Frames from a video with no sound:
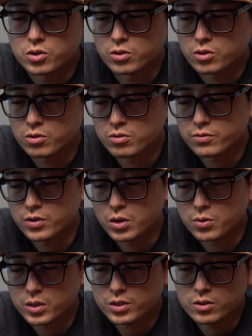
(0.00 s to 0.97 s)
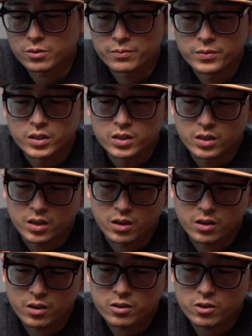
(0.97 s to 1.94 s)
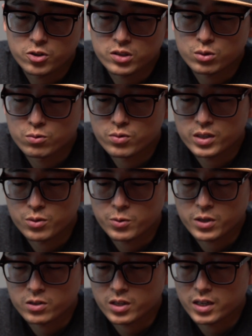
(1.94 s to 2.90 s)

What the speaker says: goes forward. So it looks really weird.